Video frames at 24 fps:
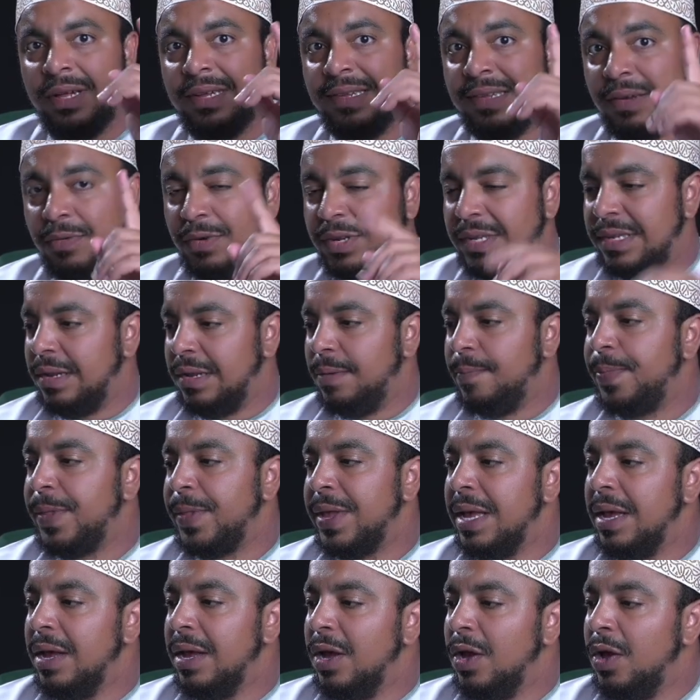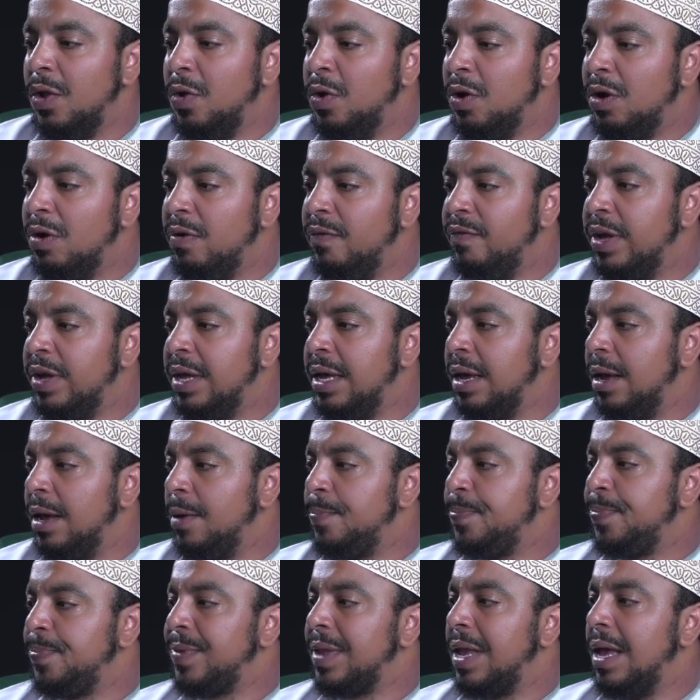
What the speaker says: There's a reason. Look over here.